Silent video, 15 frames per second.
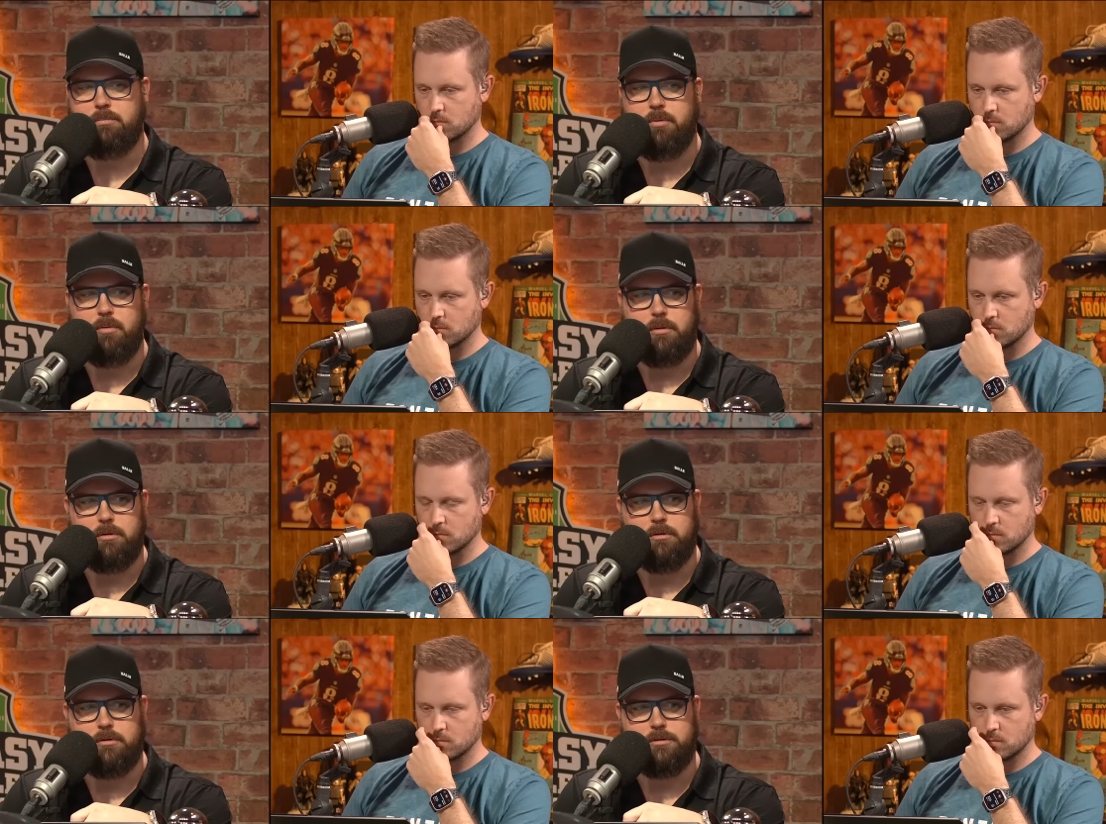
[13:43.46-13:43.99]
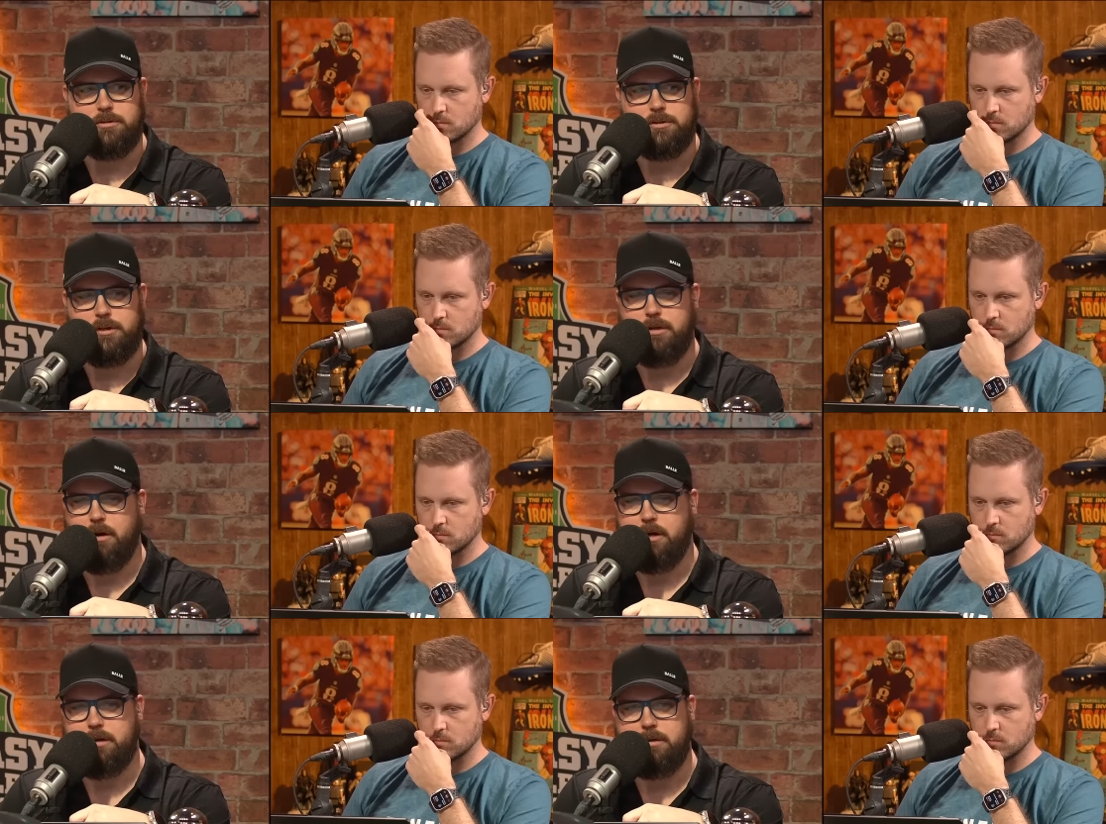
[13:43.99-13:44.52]
Speaker 1: reporter's
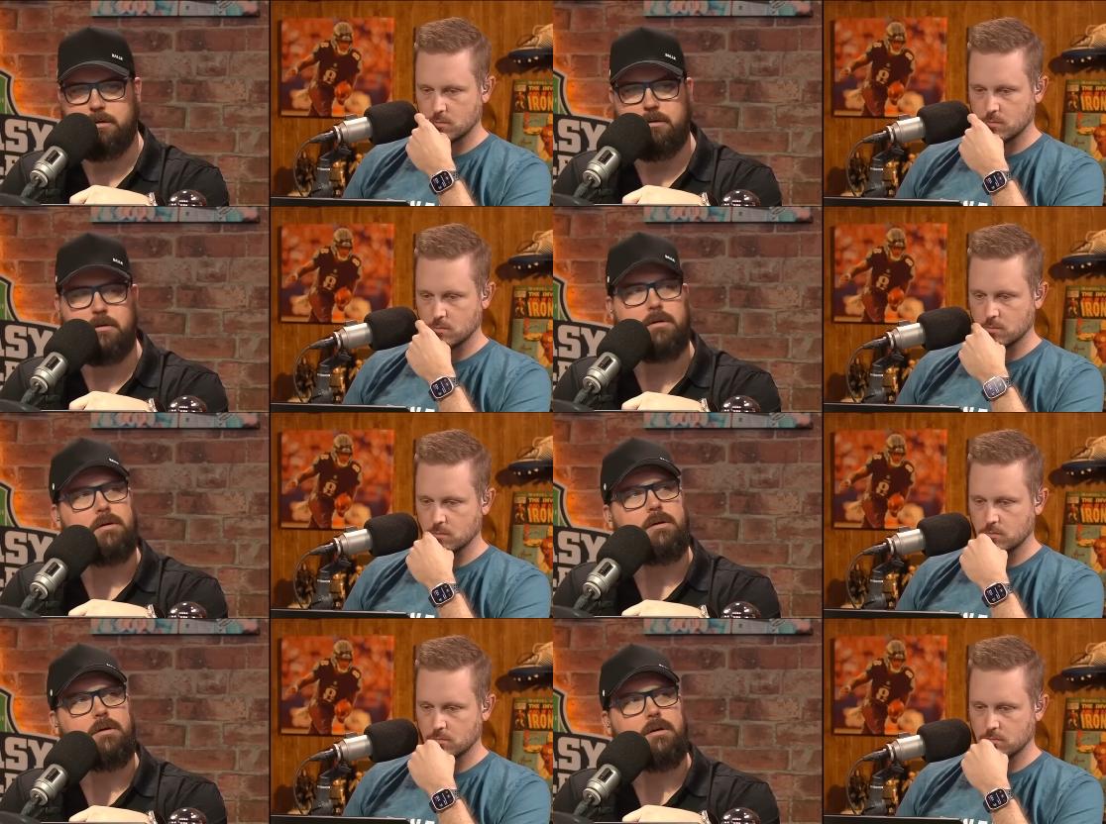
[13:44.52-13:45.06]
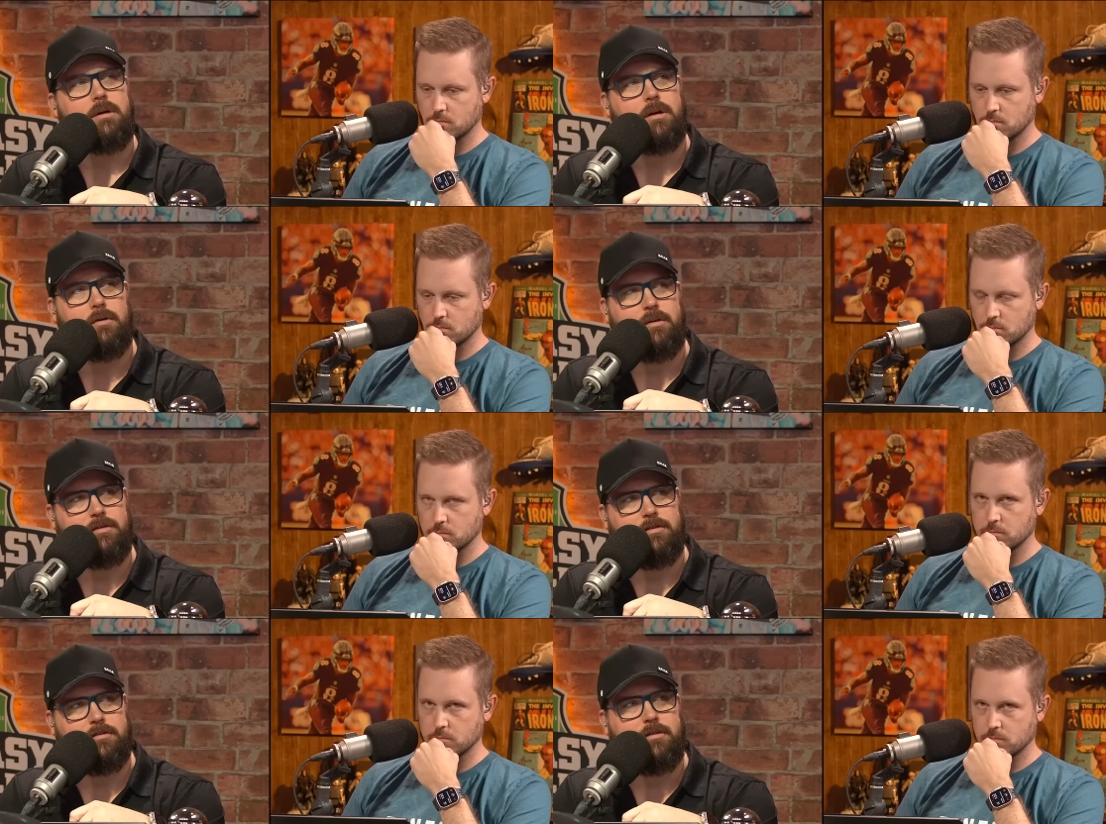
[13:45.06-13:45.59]
thought. You know,
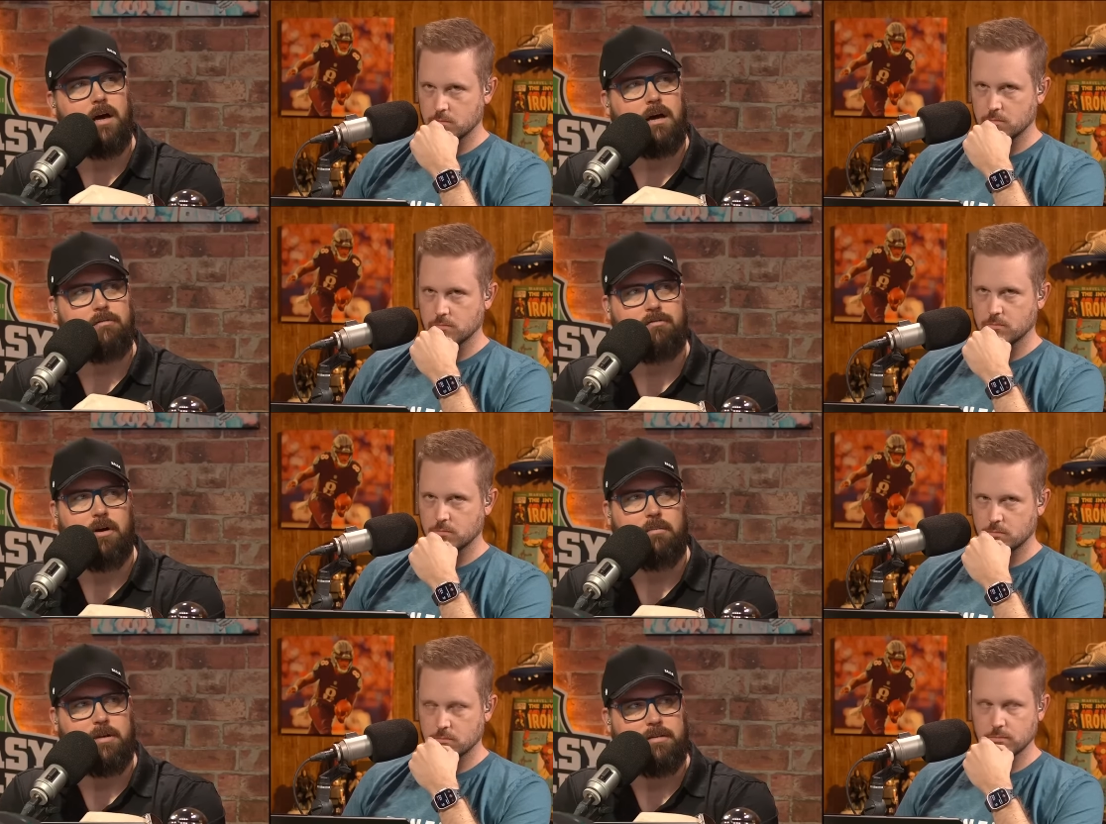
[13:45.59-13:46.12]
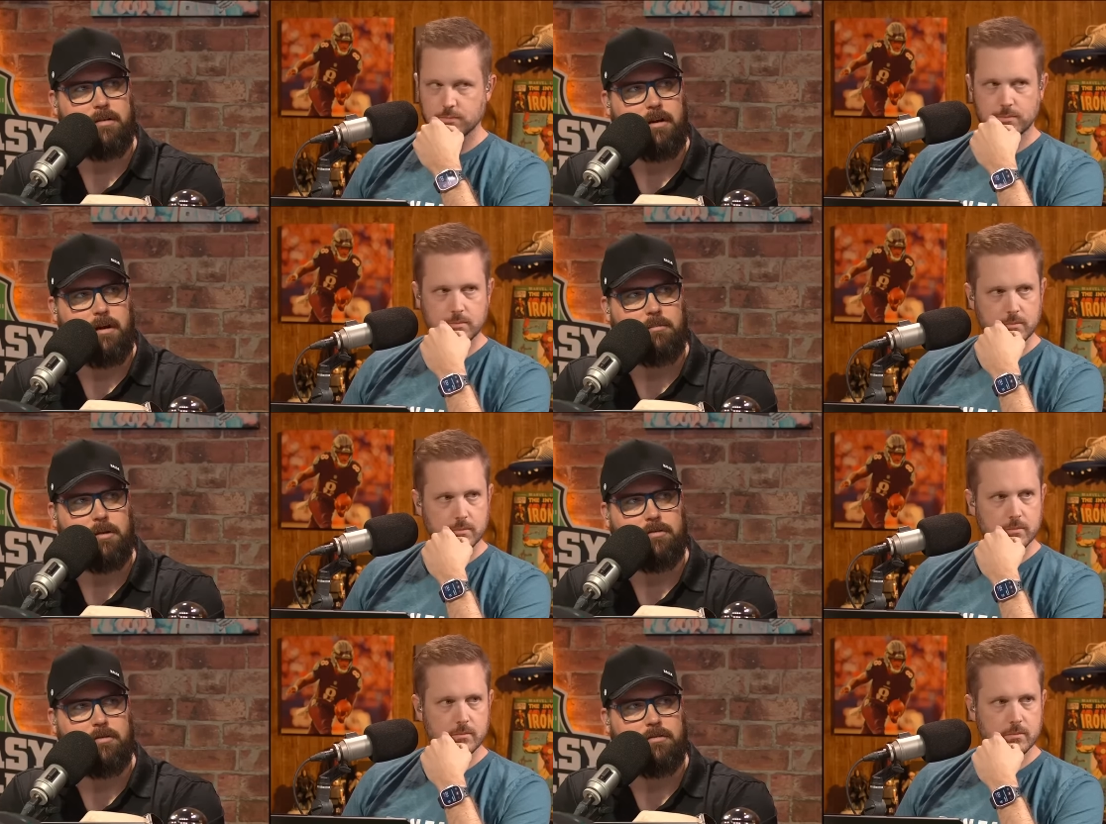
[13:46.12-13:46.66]
this is not from a
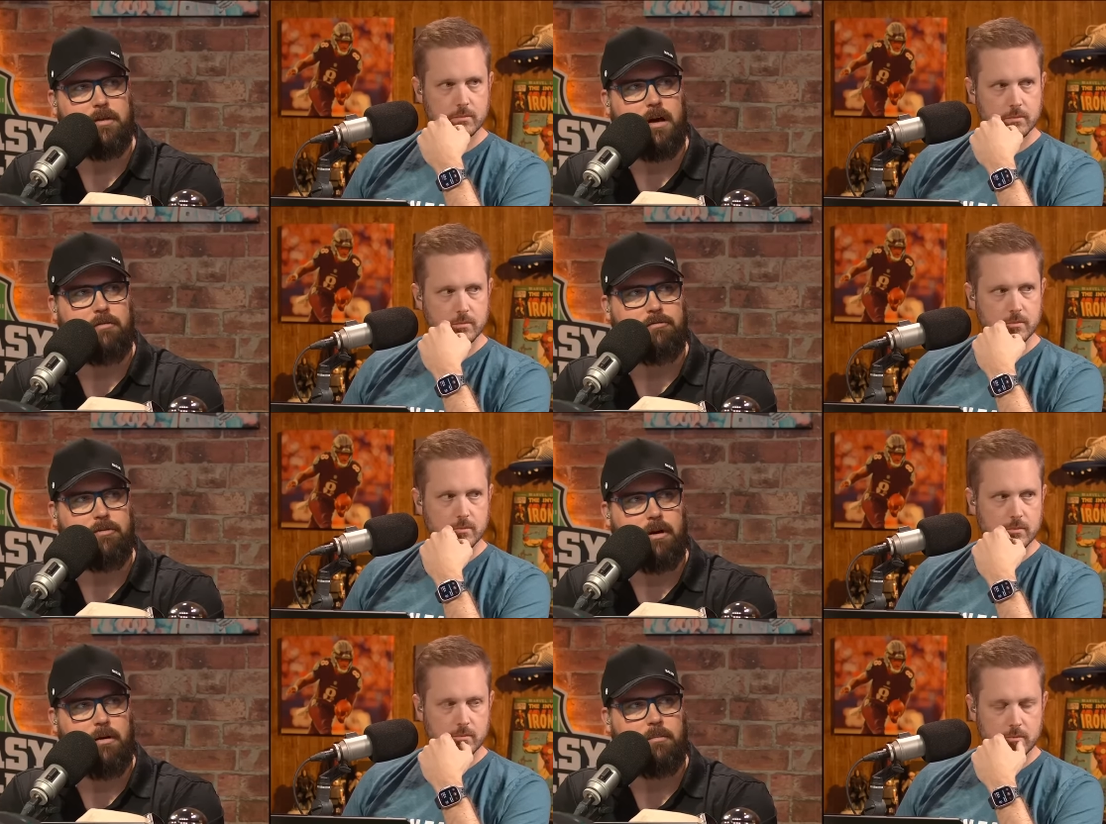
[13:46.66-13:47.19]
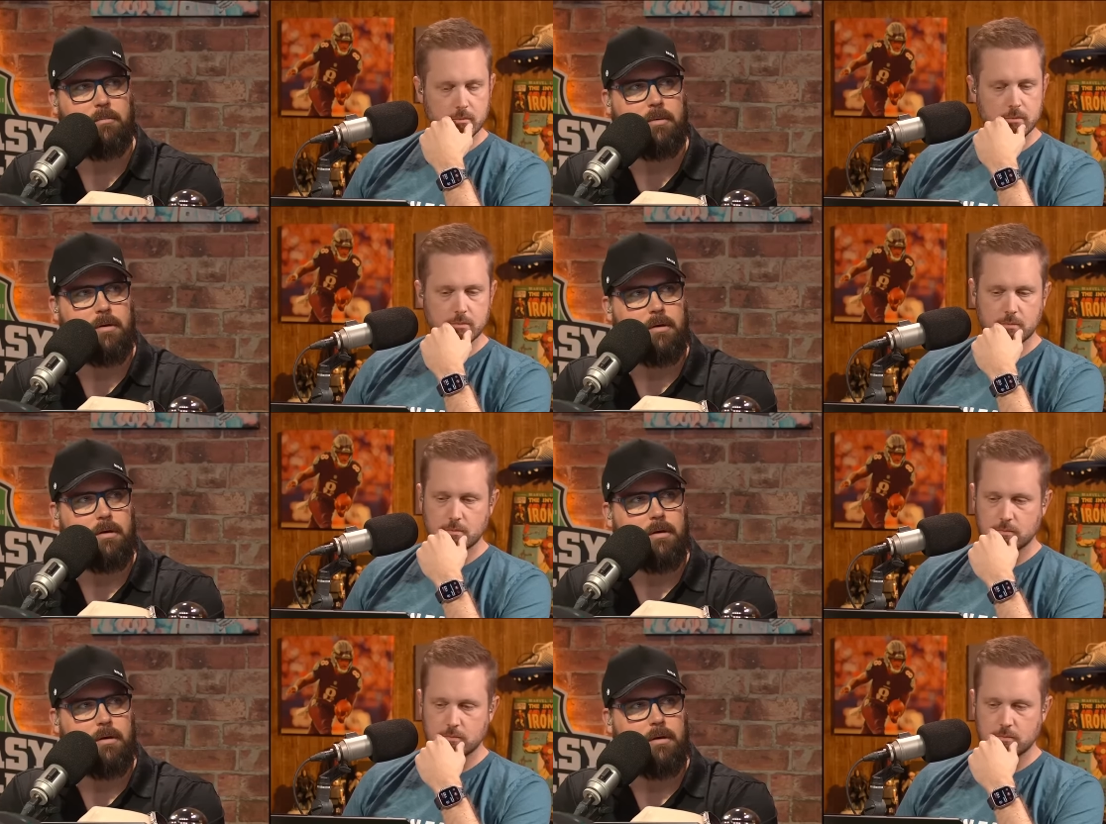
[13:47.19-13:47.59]
team. This is not from...